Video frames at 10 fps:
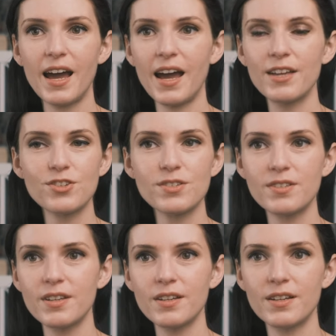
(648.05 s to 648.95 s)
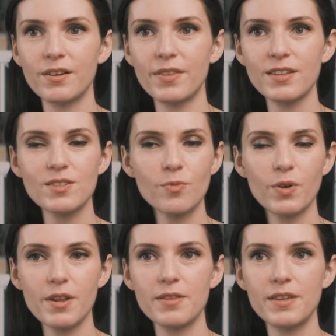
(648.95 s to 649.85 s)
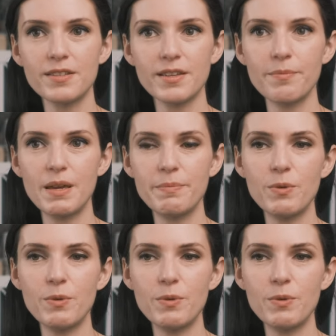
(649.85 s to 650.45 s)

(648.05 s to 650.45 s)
I just, you know, that's one of the things that made